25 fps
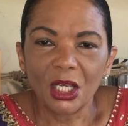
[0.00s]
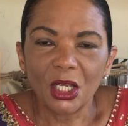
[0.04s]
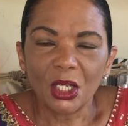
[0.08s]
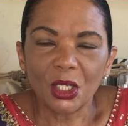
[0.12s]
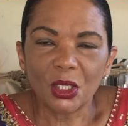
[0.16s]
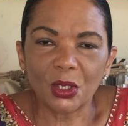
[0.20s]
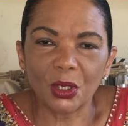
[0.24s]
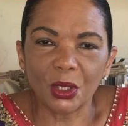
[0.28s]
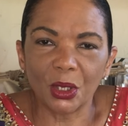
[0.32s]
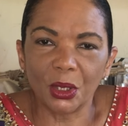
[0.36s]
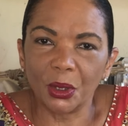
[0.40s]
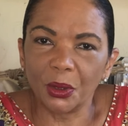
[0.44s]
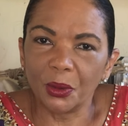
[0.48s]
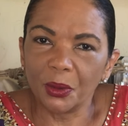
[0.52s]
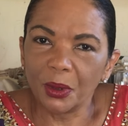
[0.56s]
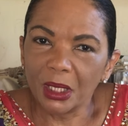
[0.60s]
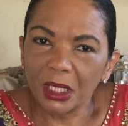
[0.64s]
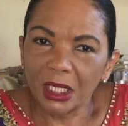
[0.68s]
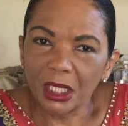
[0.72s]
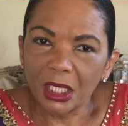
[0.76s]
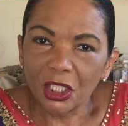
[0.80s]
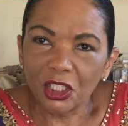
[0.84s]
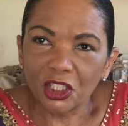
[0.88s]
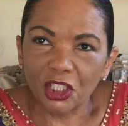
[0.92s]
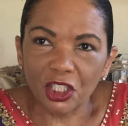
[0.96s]
So
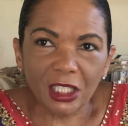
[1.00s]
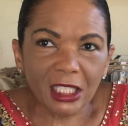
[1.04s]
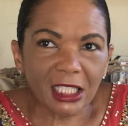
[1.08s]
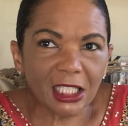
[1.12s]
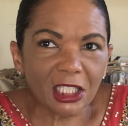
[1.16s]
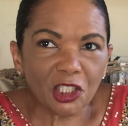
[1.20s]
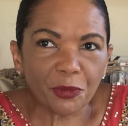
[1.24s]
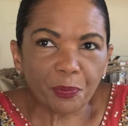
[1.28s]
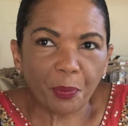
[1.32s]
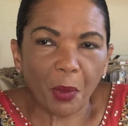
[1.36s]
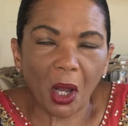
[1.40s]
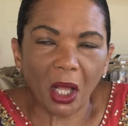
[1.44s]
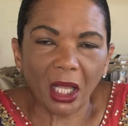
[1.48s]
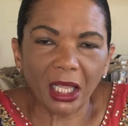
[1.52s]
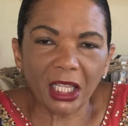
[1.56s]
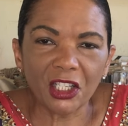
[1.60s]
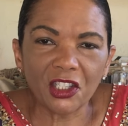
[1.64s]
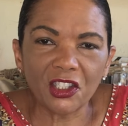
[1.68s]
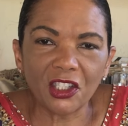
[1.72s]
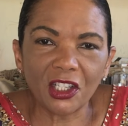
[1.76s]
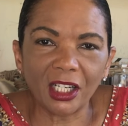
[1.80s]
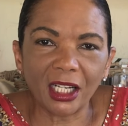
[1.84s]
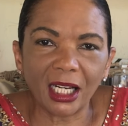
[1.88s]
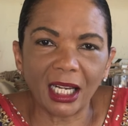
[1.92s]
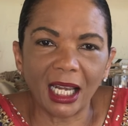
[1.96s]
just
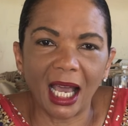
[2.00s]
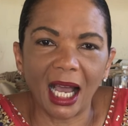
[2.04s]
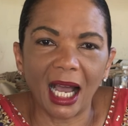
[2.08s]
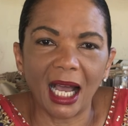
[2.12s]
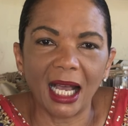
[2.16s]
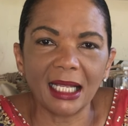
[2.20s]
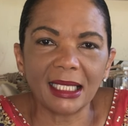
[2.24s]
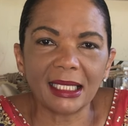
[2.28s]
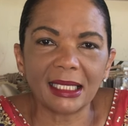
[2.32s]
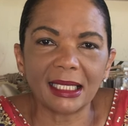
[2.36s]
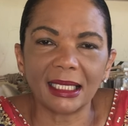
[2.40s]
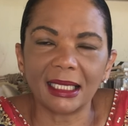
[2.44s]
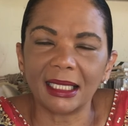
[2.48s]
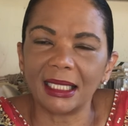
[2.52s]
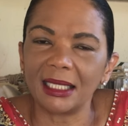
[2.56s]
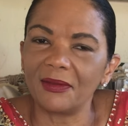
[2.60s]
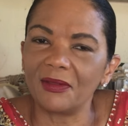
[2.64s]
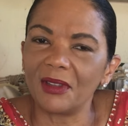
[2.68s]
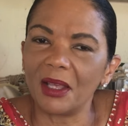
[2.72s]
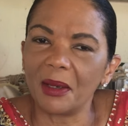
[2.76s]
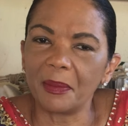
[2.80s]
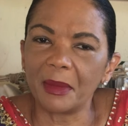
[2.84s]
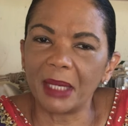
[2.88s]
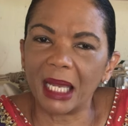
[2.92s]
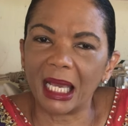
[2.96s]
polish your glass, leave
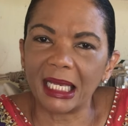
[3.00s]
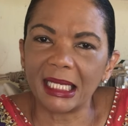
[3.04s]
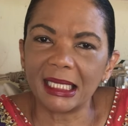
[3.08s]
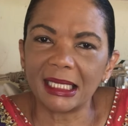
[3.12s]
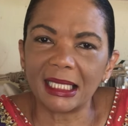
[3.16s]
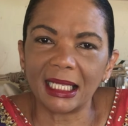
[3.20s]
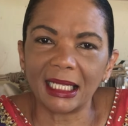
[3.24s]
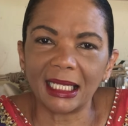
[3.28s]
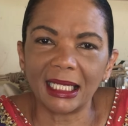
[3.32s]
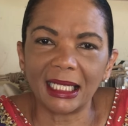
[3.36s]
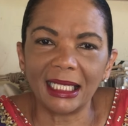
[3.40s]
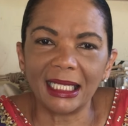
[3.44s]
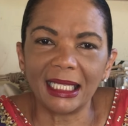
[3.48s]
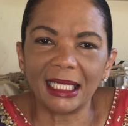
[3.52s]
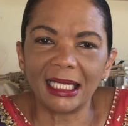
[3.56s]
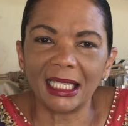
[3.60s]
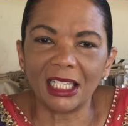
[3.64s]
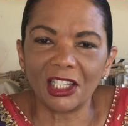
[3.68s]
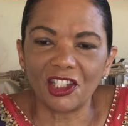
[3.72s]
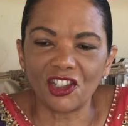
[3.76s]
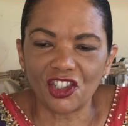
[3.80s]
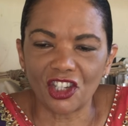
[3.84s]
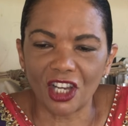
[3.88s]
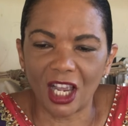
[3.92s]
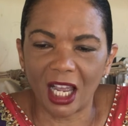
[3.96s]
them nice and clean
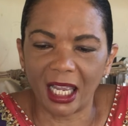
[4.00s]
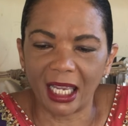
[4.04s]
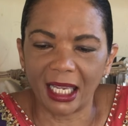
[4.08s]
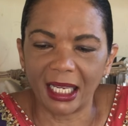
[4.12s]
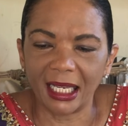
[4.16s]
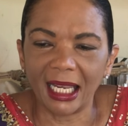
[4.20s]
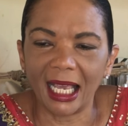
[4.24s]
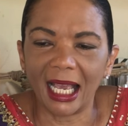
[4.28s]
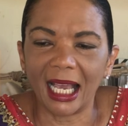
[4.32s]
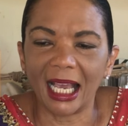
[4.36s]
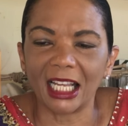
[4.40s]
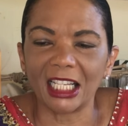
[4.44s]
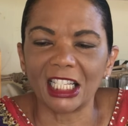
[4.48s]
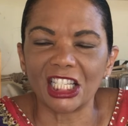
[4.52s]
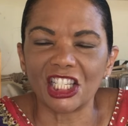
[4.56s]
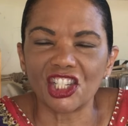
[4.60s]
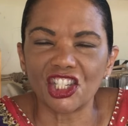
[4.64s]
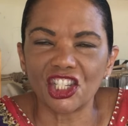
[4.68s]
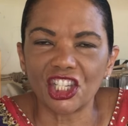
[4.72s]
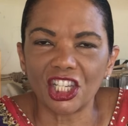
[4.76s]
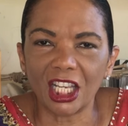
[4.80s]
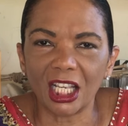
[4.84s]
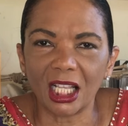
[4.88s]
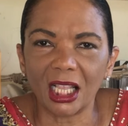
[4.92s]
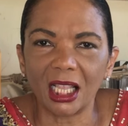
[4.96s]
and shine, and
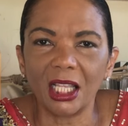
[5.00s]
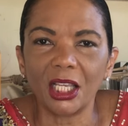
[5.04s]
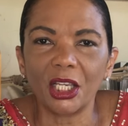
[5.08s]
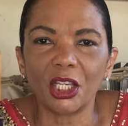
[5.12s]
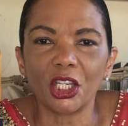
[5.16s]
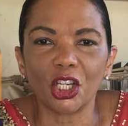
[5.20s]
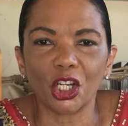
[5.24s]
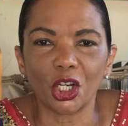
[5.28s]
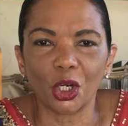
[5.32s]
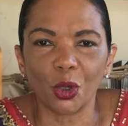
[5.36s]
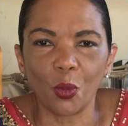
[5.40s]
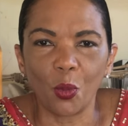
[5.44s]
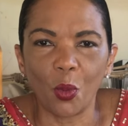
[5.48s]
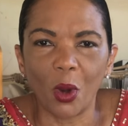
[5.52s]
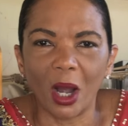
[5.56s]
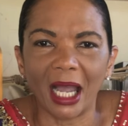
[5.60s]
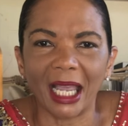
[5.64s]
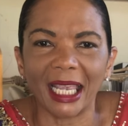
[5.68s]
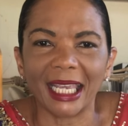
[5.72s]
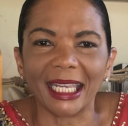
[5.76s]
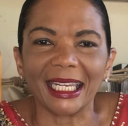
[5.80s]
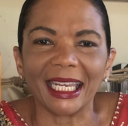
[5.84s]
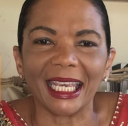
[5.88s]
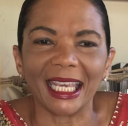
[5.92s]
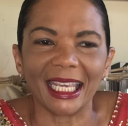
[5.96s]
chill your
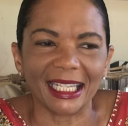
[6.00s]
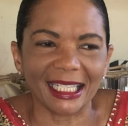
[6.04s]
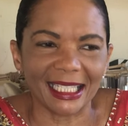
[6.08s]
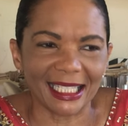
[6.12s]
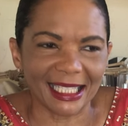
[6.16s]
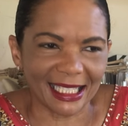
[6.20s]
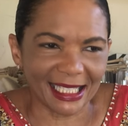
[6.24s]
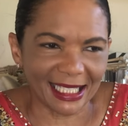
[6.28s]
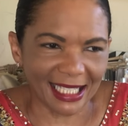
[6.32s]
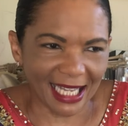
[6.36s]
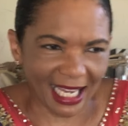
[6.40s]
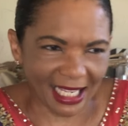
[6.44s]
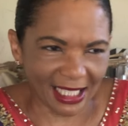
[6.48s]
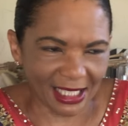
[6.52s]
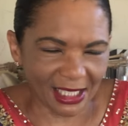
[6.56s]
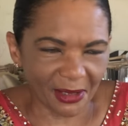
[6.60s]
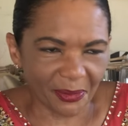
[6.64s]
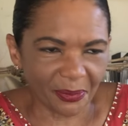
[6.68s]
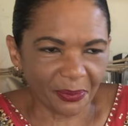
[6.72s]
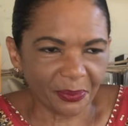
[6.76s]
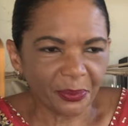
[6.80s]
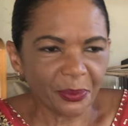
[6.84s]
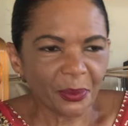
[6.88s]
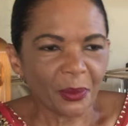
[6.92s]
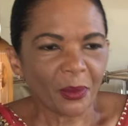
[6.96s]
wine instead.
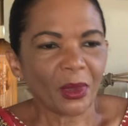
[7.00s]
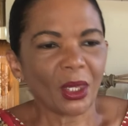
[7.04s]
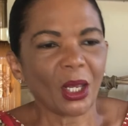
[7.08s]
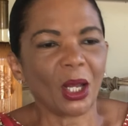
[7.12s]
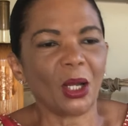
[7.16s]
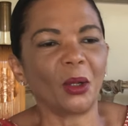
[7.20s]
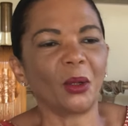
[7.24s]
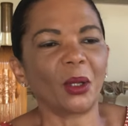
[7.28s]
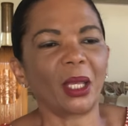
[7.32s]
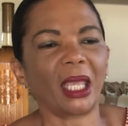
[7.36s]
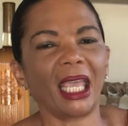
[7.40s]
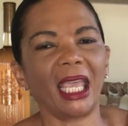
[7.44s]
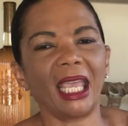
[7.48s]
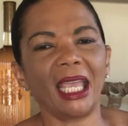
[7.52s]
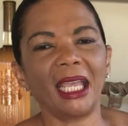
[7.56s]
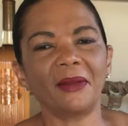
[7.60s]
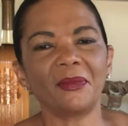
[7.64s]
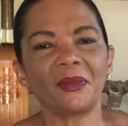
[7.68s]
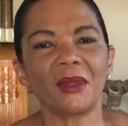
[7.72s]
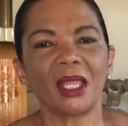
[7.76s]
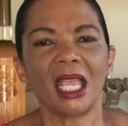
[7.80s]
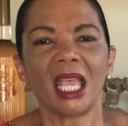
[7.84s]
Okay?